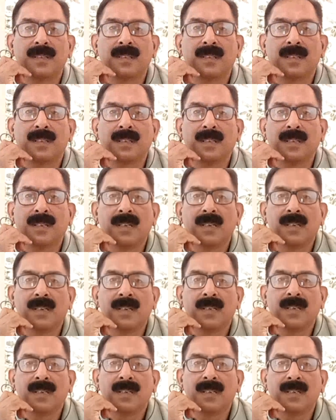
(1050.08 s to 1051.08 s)

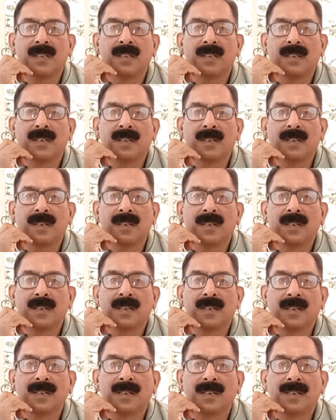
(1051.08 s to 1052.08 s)

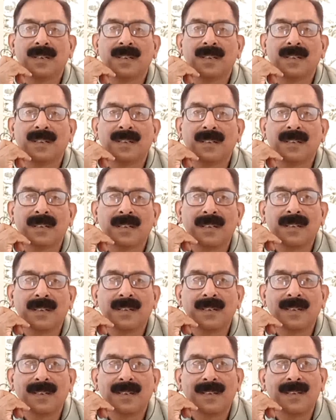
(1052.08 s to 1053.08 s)

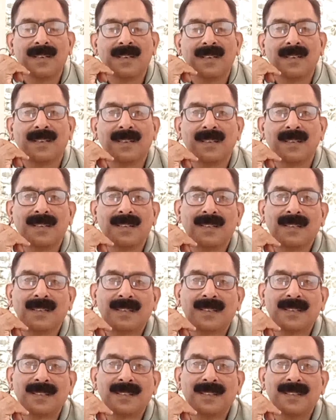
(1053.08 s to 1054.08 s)

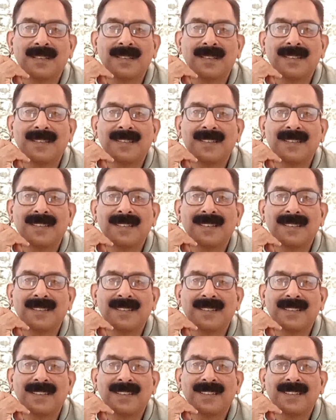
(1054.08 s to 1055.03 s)
(silent)